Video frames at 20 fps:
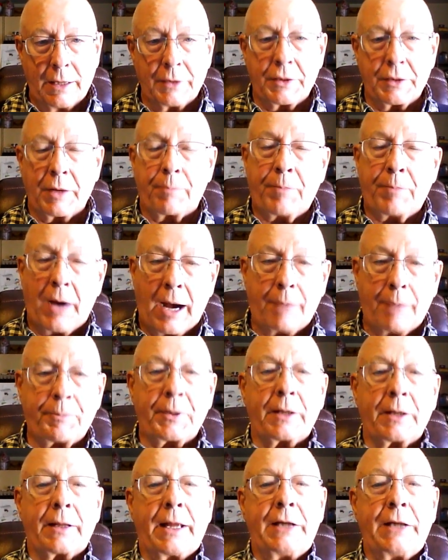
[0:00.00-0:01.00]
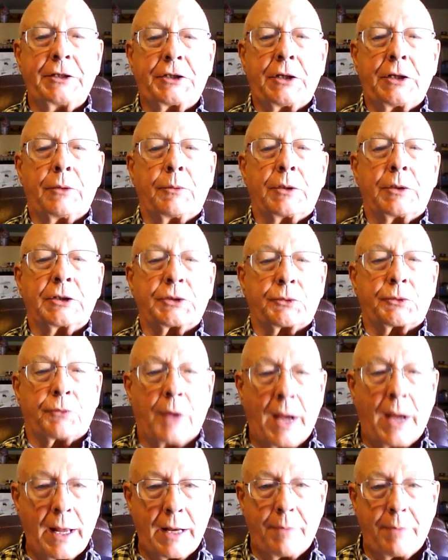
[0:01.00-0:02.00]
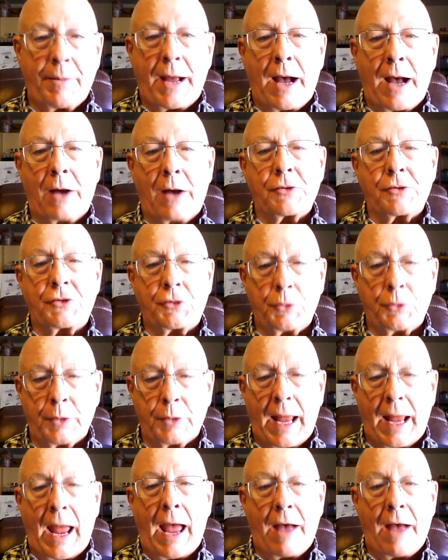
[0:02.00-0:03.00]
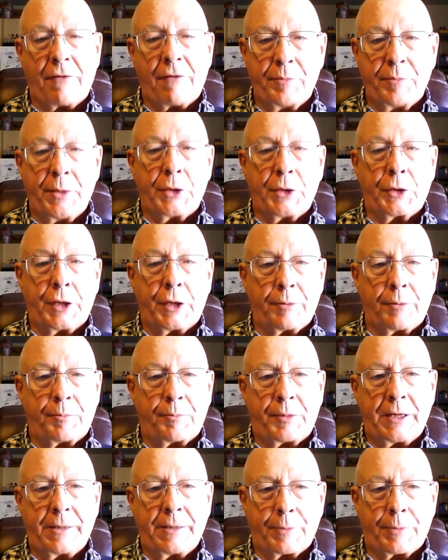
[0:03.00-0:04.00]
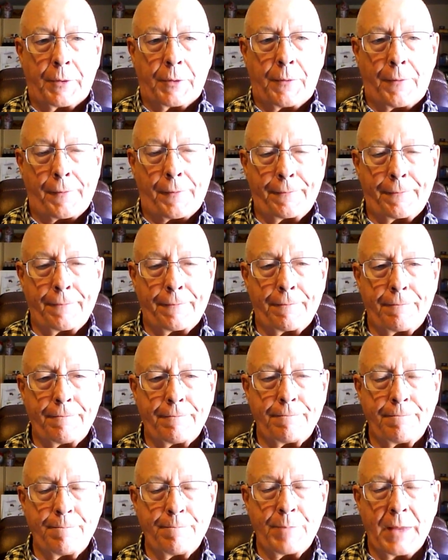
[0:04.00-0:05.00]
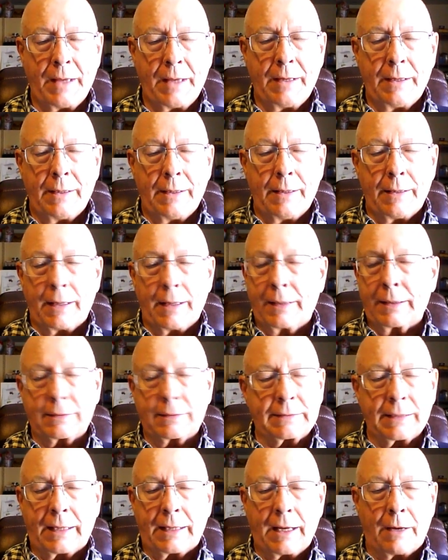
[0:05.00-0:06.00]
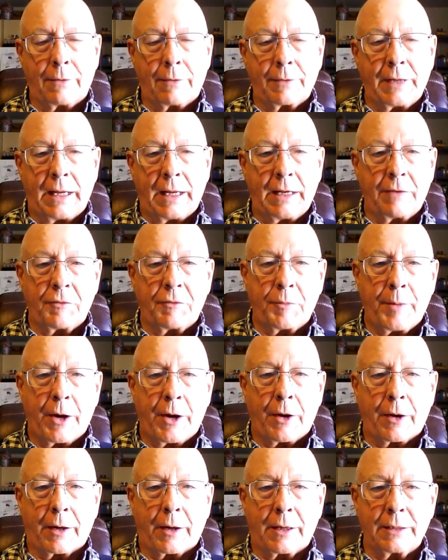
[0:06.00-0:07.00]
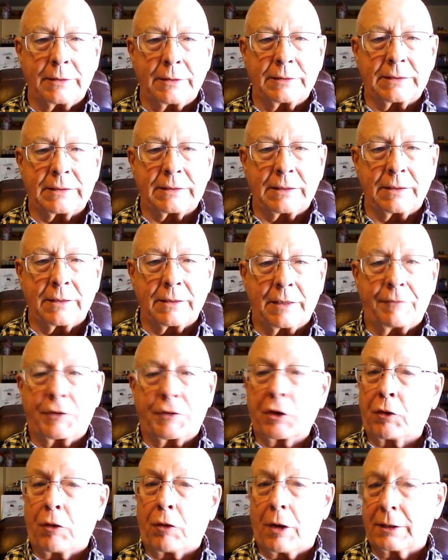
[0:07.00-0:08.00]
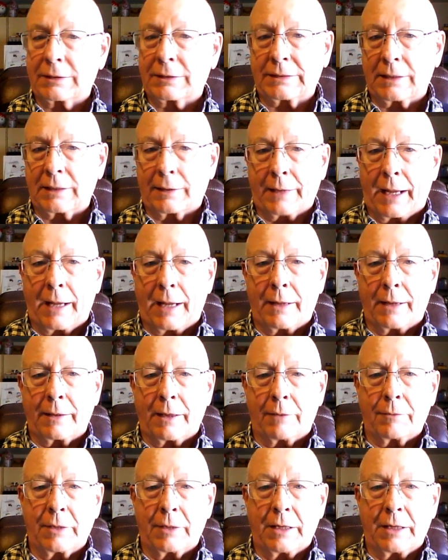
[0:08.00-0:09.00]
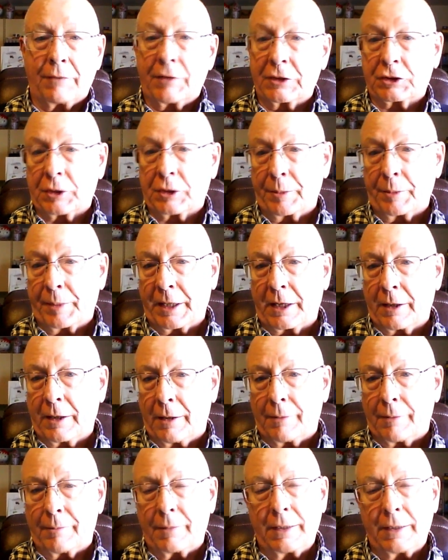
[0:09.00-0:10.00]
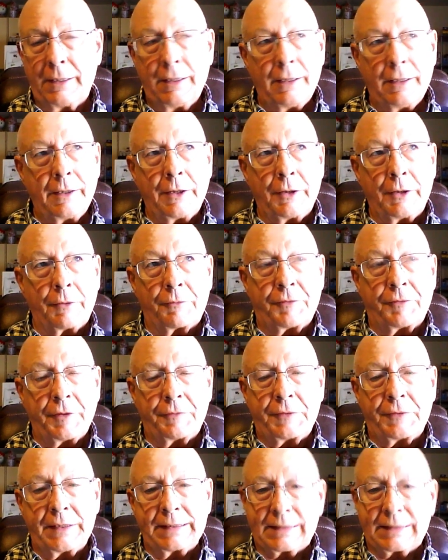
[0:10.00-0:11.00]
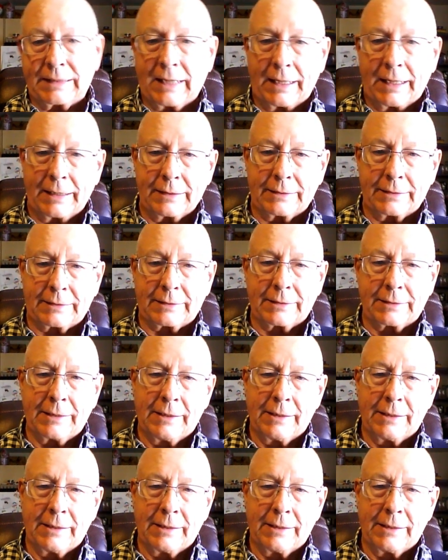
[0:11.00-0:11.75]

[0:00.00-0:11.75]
the population was right about 2.5 million people. That doesn't count Native Americans that lived across the land that would eventually become, 50 states,